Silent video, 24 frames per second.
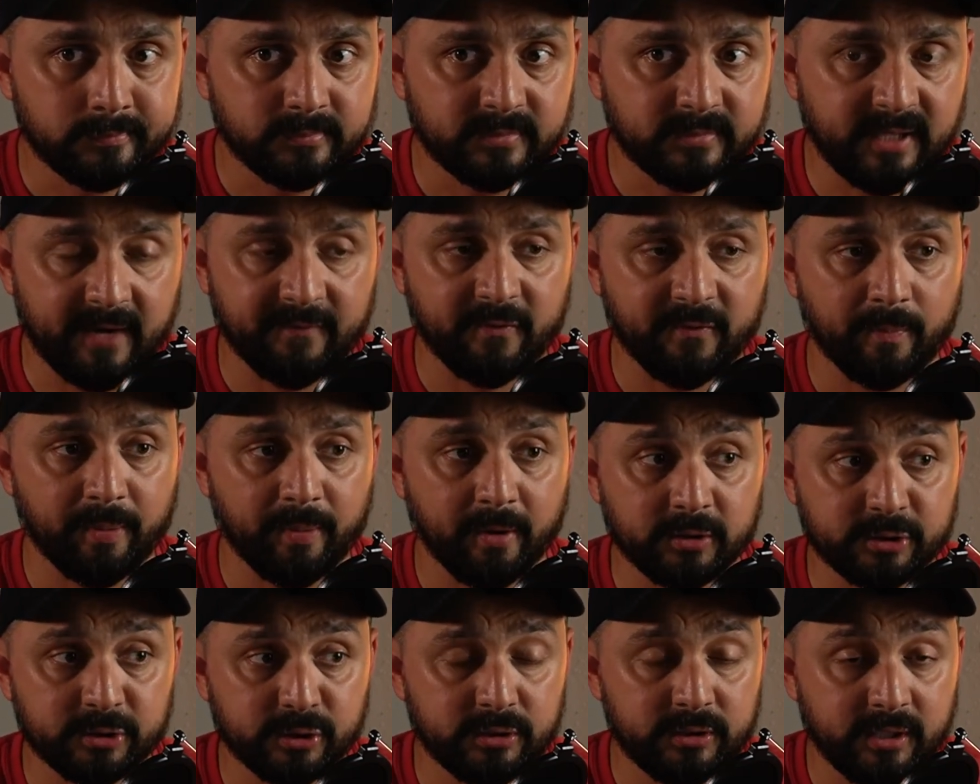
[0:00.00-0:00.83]
That if a
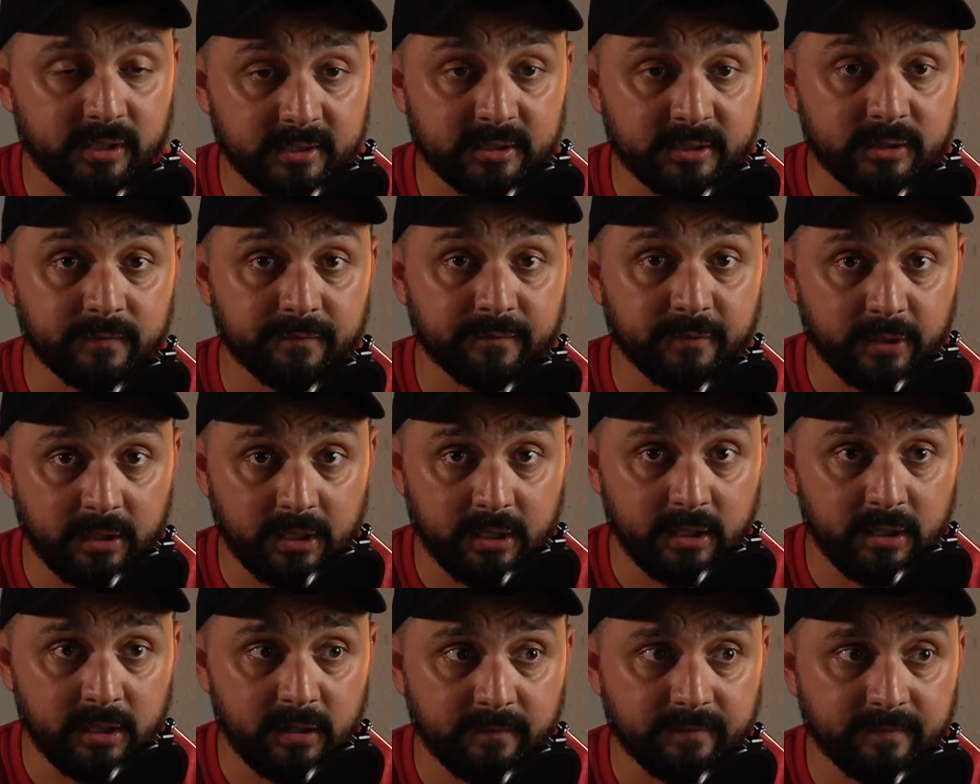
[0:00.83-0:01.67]
person doesn't
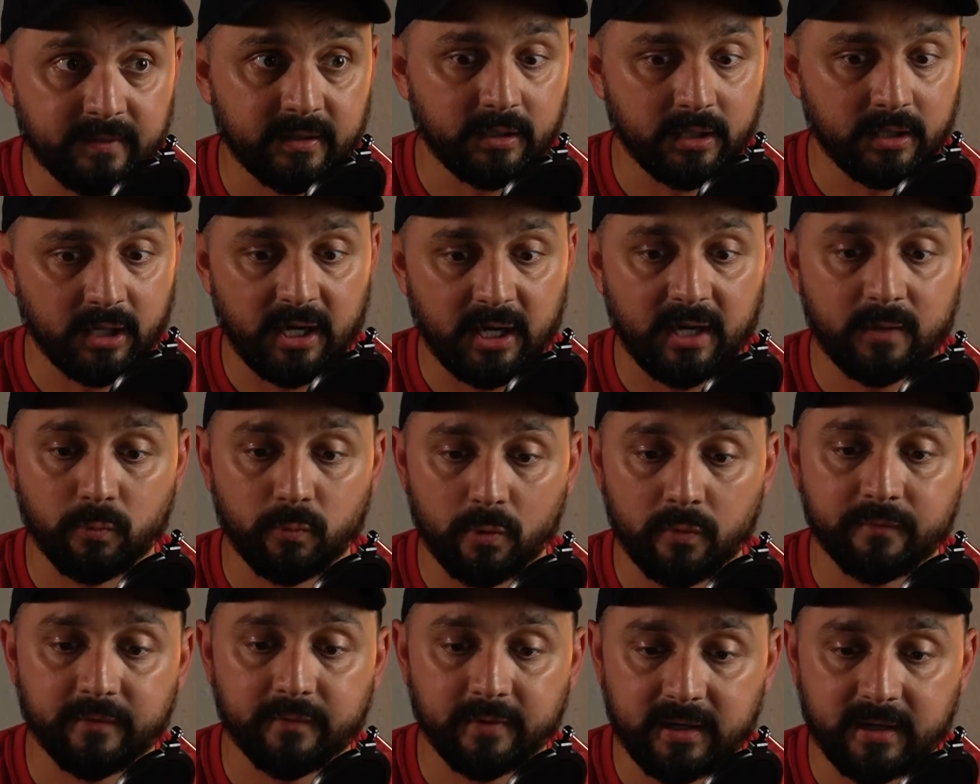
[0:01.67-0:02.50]
forgive, then God
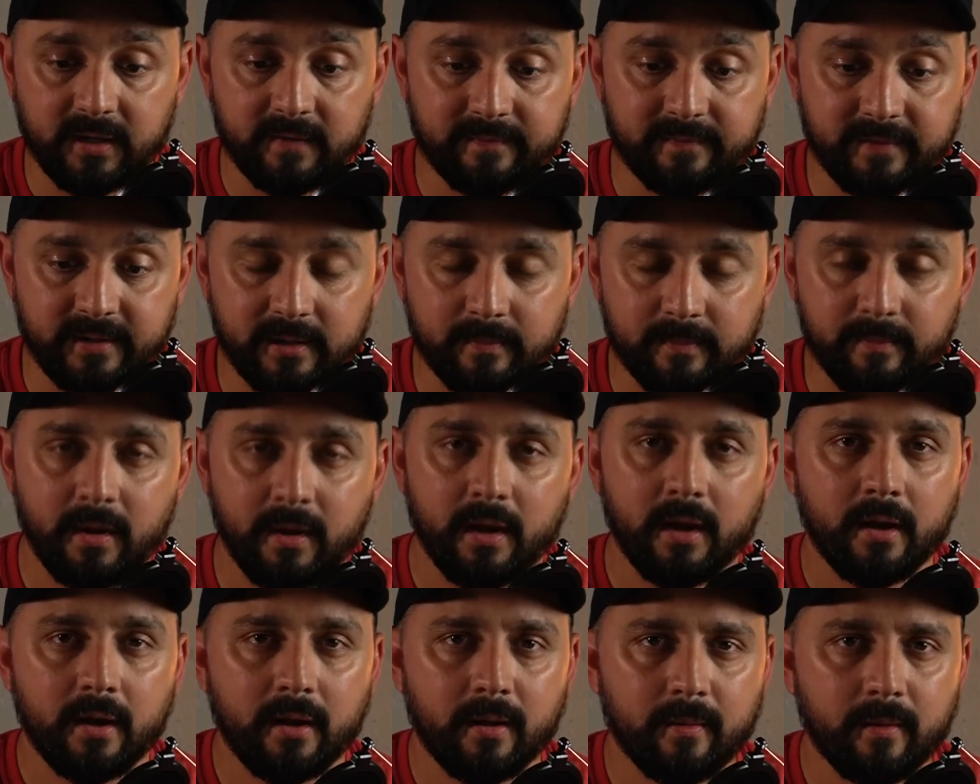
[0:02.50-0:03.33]
won't forgive them.
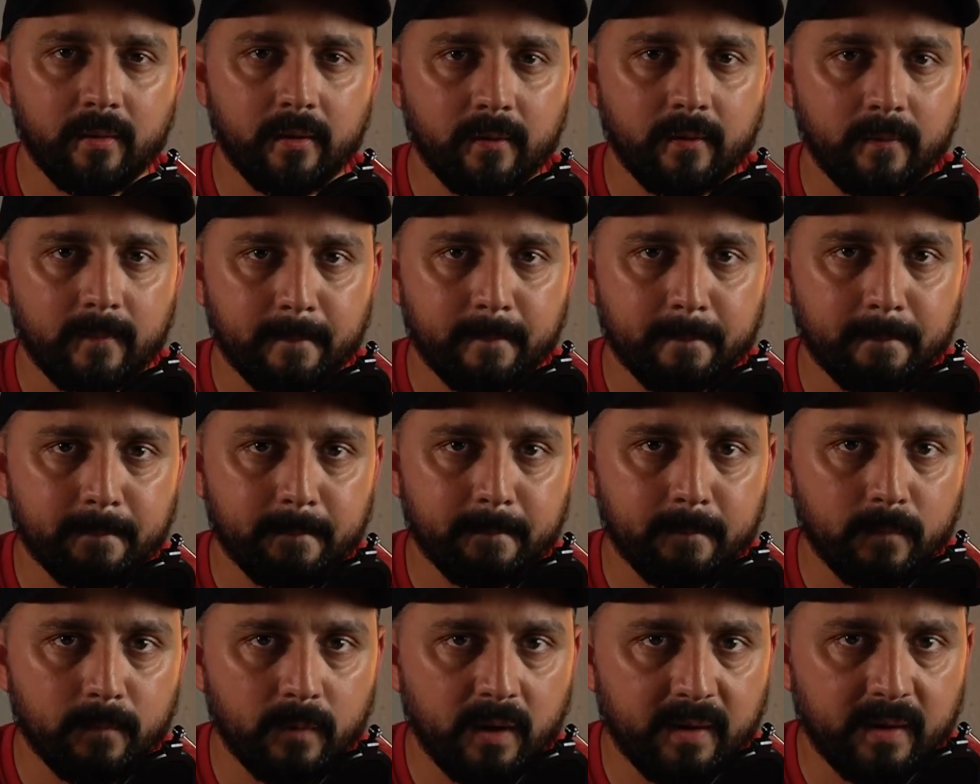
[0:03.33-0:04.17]

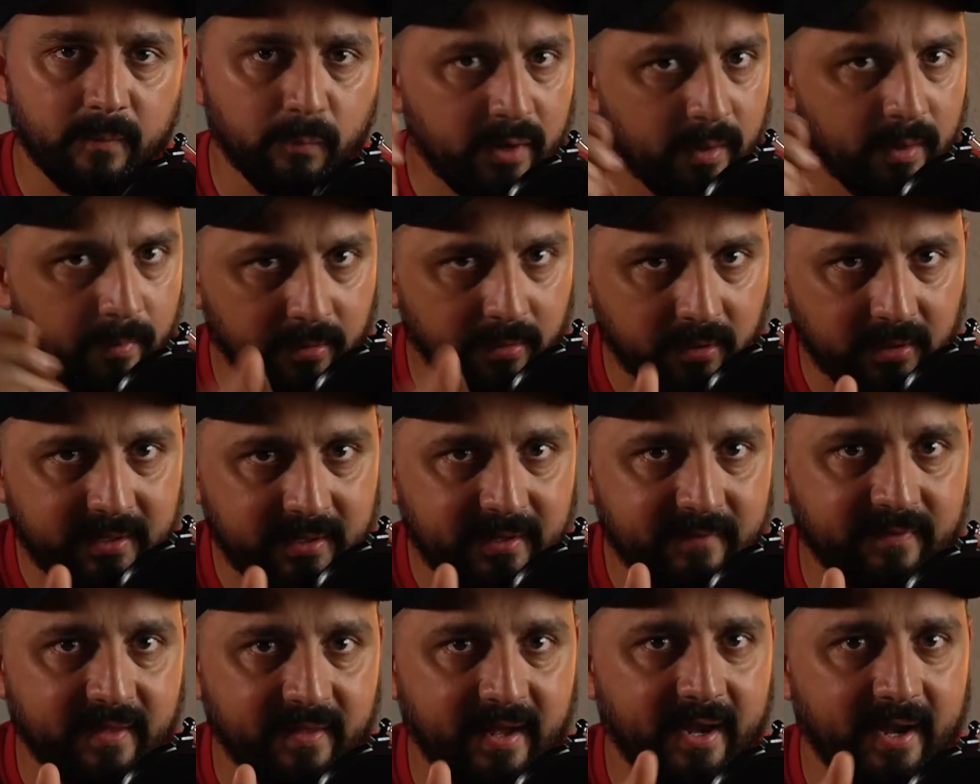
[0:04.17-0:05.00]
And we
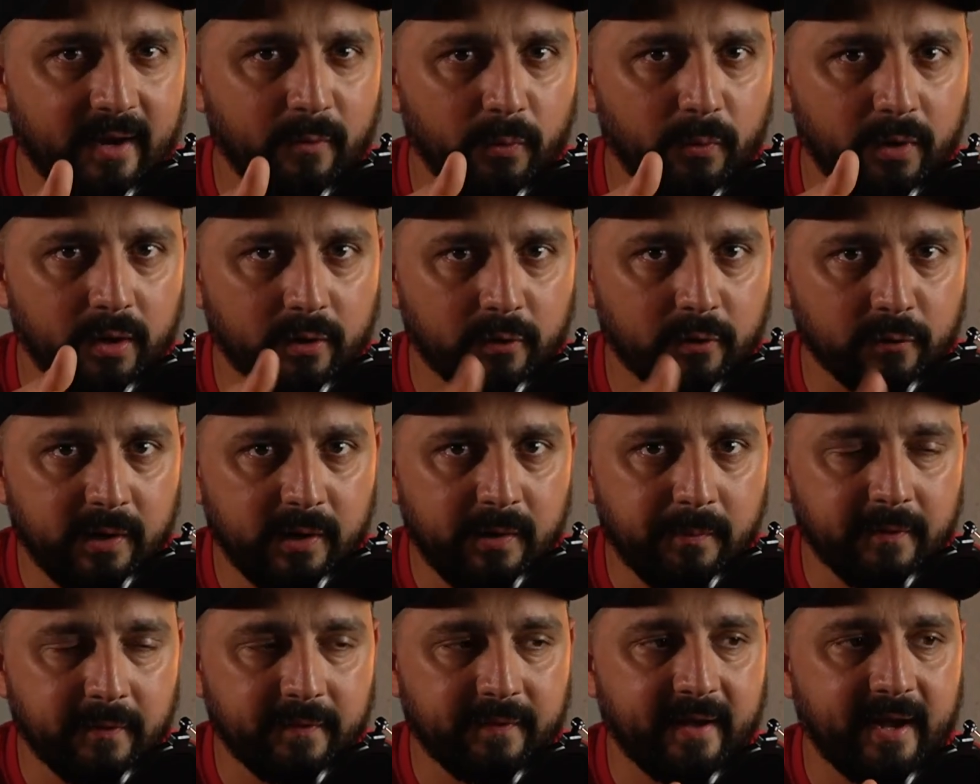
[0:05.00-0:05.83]
believe that, we agree
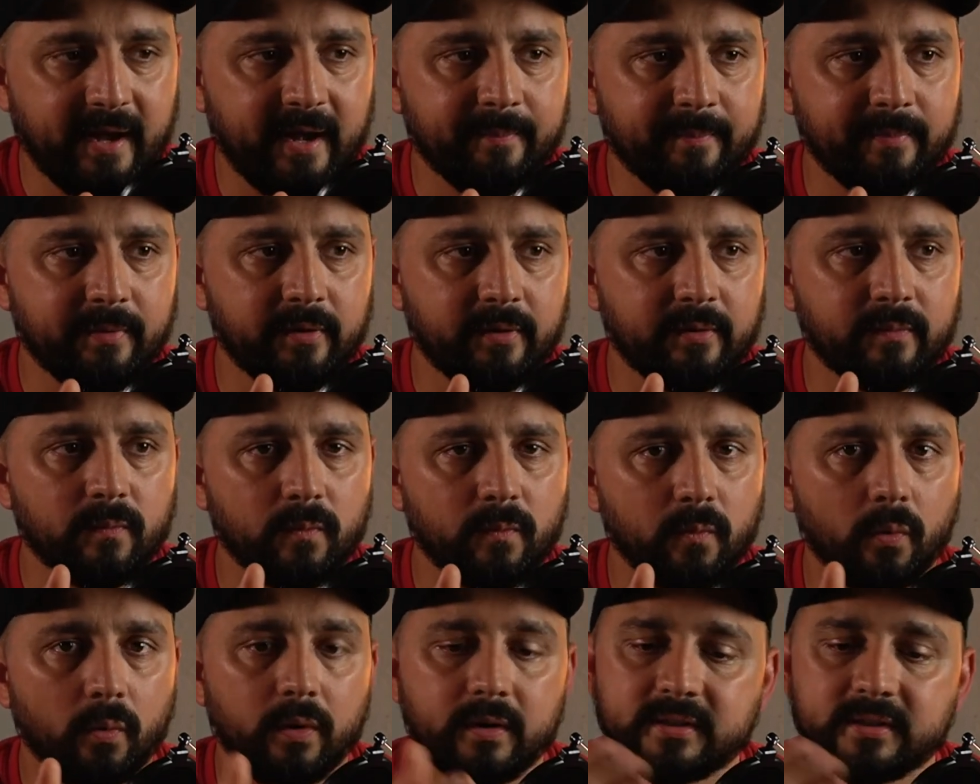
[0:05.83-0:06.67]
with that, but
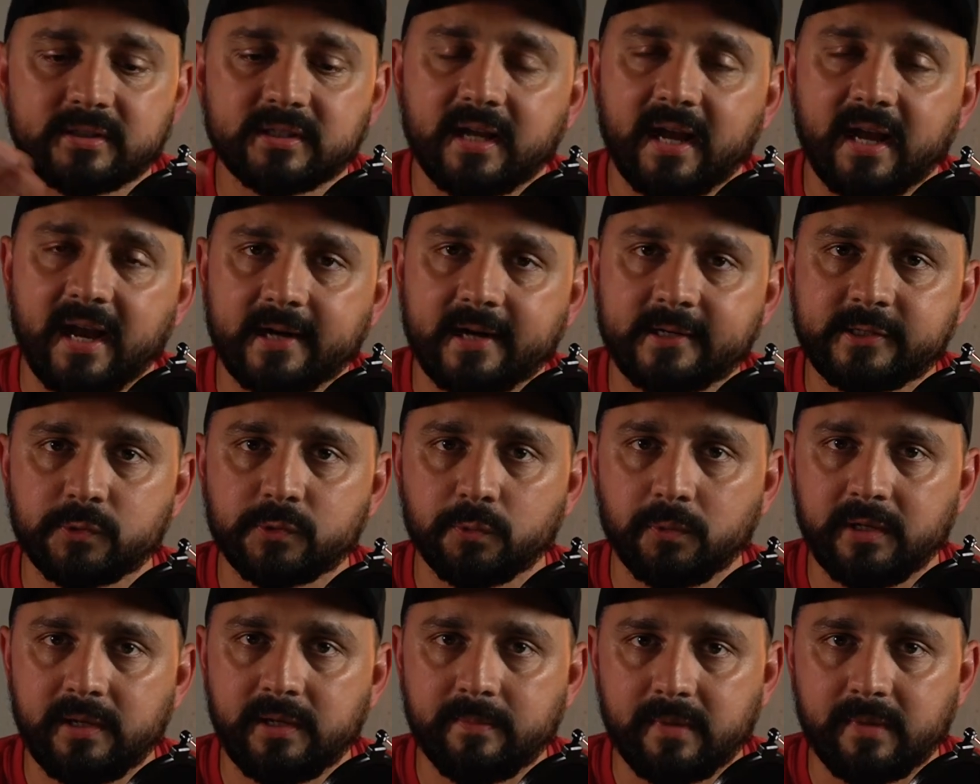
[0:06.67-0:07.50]
what does it
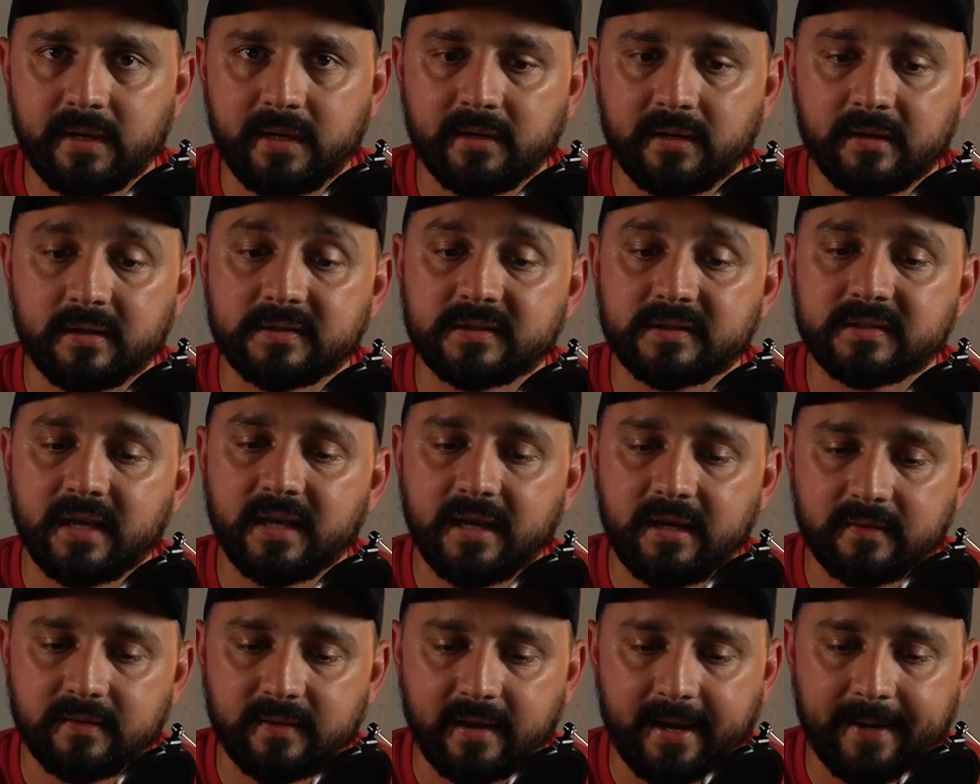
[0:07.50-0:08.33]
actually mean to
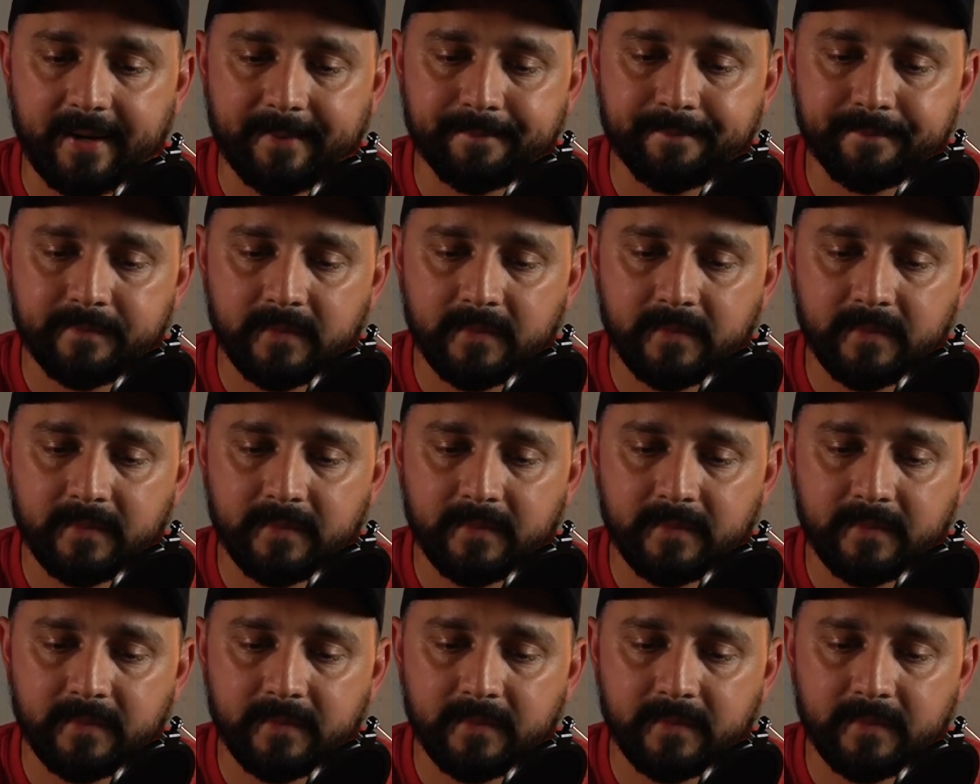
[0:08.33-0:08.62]
say that?